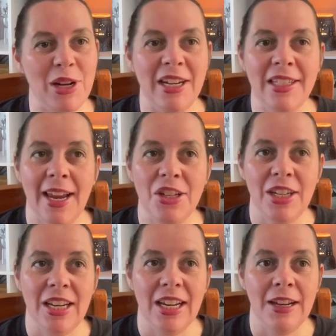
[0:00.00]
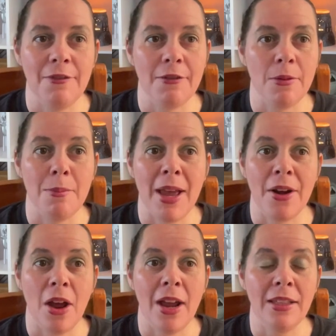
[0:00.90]
Natasha here from Mount
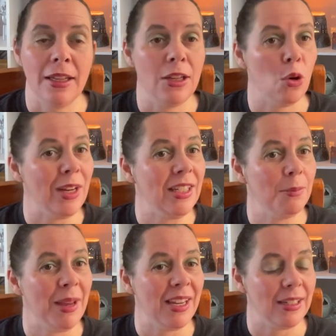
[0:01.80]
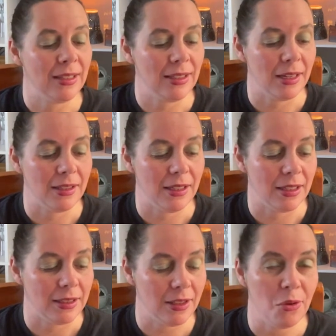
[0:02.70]
Isa, your independent Scentsy
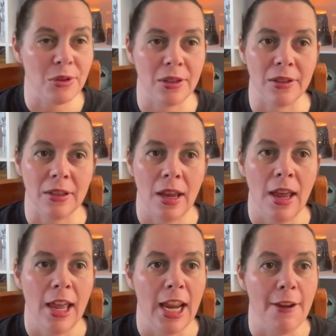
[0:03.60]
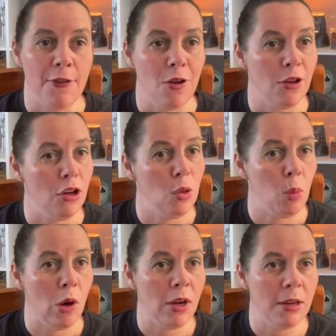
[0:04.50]
consultant. If you're new,
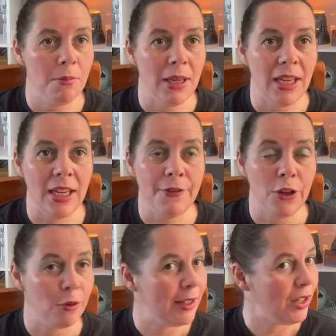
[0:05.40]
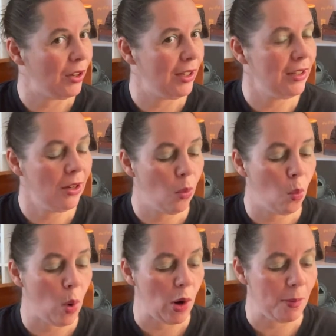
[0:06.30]
welcome. If you're returning,
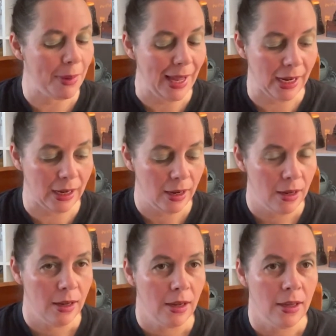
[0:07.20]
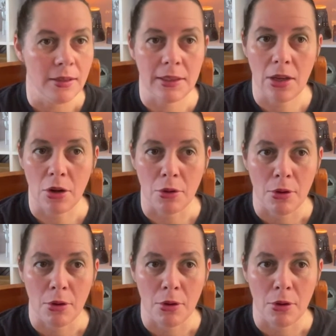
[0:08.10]
welcome back. So,